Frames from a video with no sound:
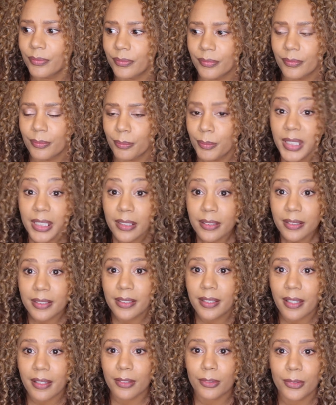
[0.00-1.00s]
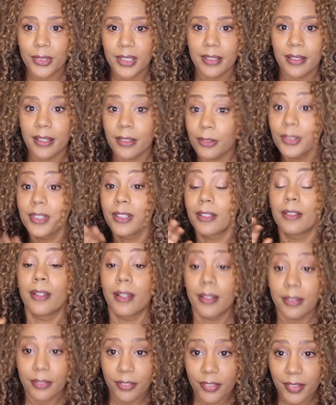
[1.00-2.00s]
meat. I don't eat a
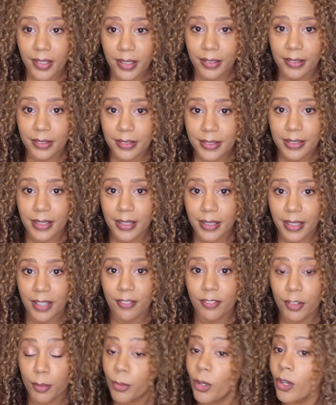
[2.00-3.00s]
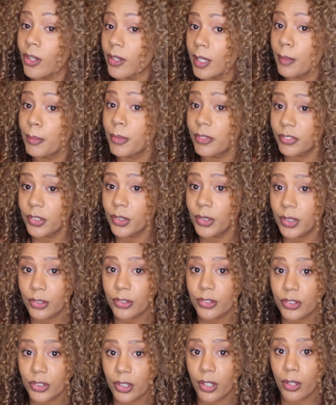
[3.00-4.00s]
lot of things. I gave them all up a few
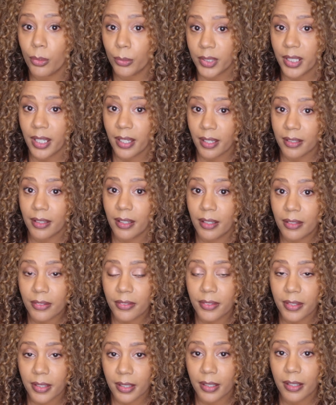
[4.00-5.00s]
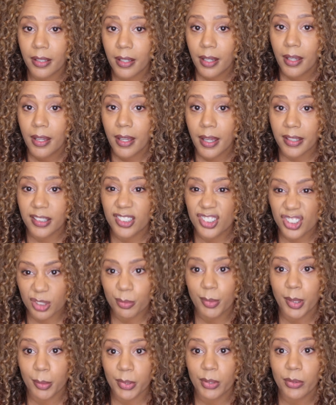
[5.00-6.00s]
years ago when I had a health thing, and it just
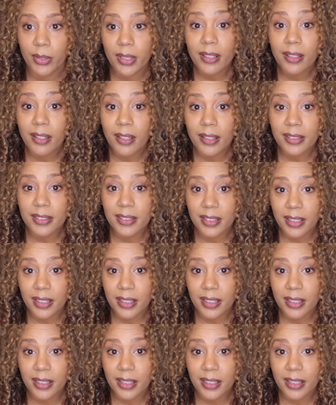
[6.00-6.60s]
made me realize